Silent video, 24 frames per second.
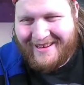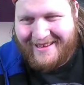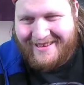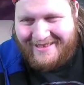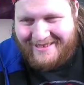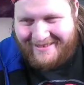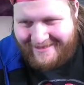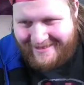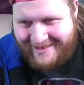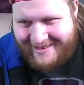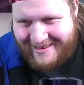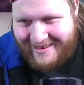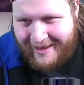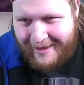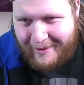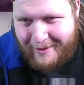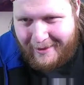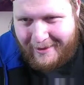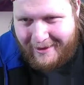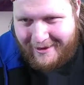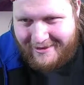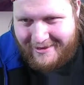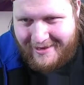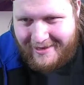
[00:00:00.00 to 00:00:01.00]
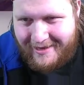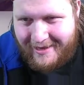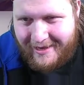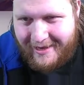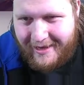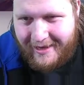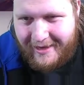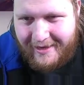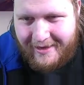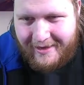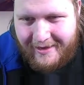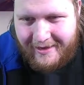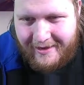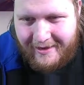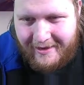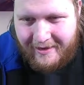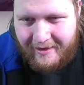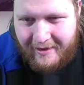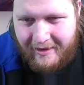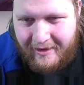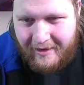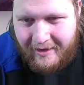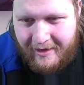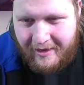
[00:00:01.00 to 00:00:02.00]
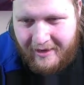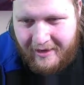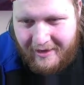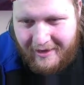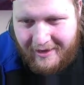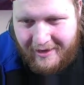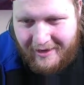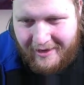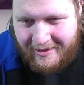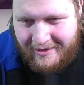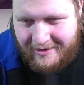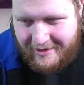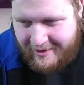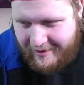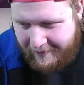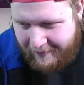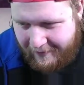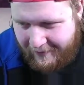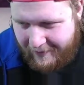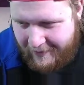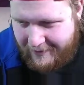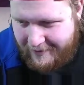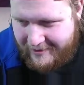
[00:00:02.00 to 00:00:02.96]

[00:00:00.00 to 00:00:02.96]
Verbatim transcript: sorry, Death, not today. So that's Fluke